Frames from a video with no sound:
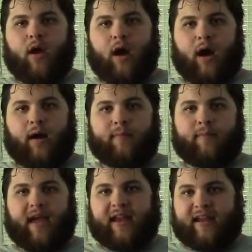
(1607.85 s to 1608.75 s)

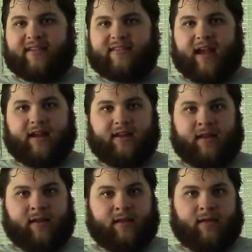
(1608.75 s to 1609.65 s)
um, and I
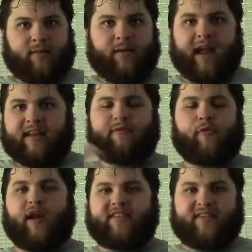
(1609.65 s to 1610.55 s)
decided, but I never
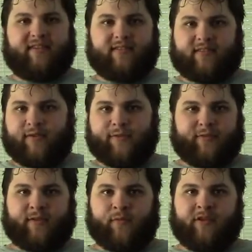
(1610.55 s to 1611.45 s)
watched season two for
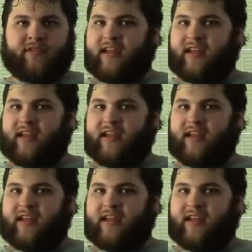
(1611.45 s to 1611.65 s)
some reason.